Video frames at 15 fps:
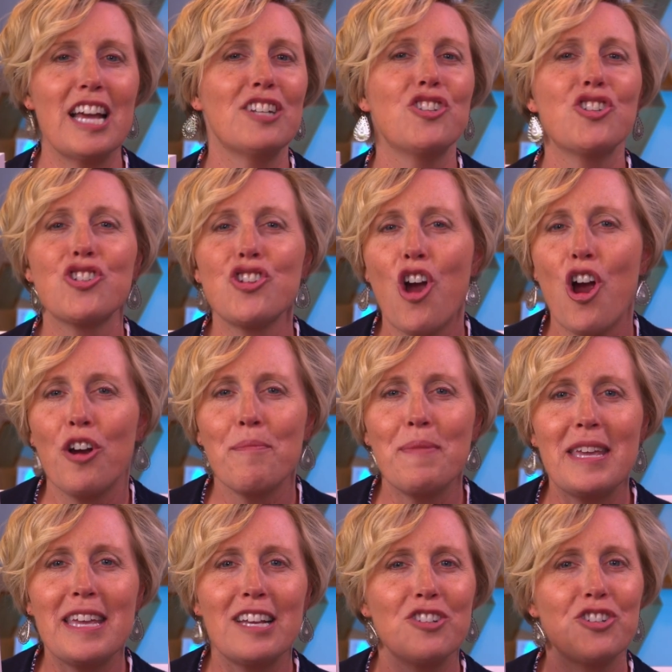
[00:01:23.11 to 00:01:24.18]
a
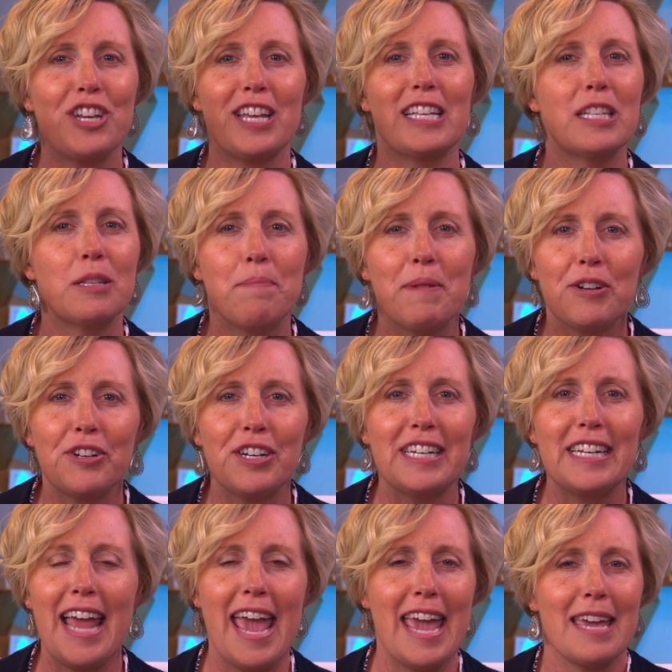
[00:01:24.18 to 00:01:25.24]
charming
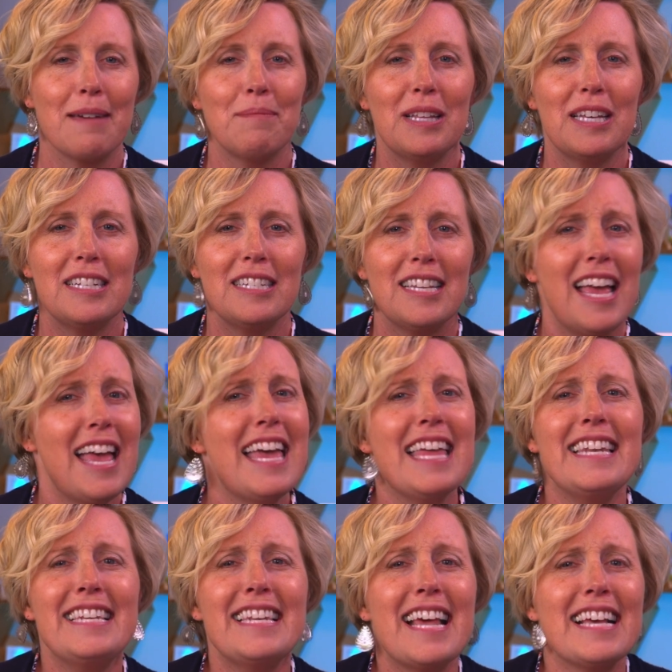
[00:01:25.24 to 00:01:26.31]
Shakespearean hamlet
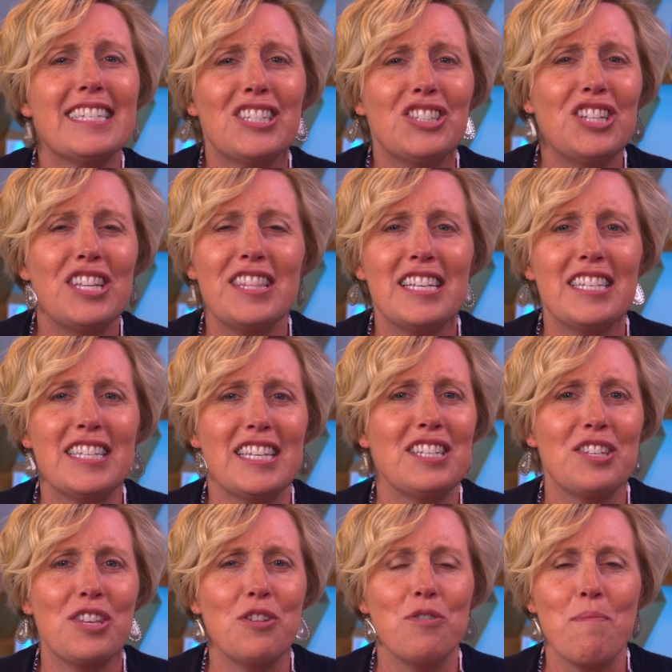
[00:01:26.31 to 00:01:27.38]
nestled in the
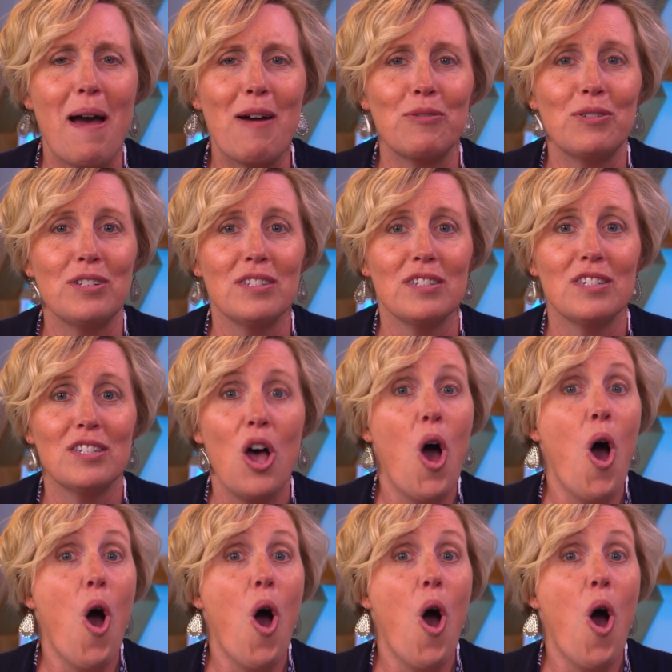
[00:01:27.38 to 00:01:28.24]
Siskiyou Mountains.